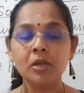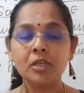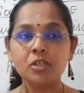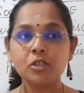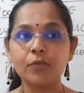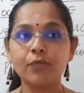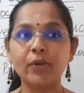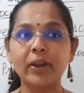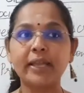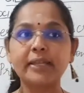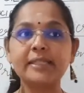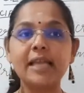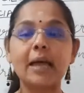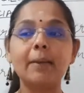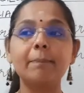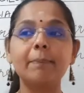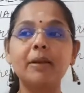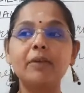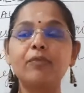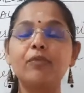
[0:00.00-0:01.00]
So for
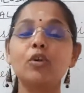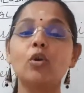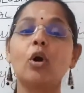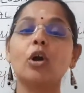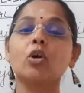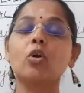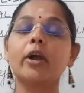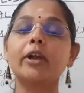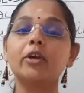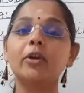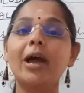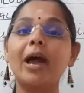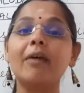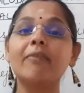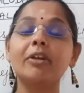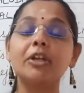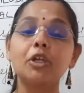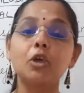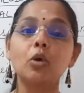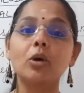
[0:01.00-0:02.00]
example, if you are going to
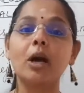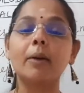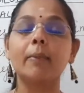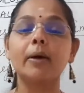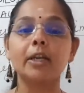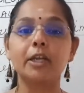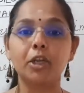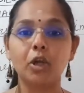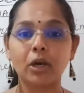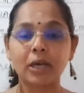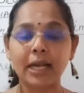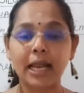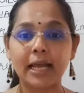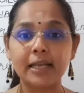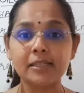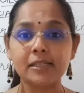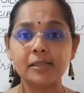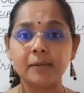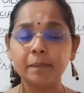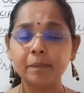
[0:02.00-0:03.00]
have a newcomer in your
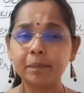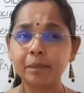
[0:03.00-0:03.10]
class,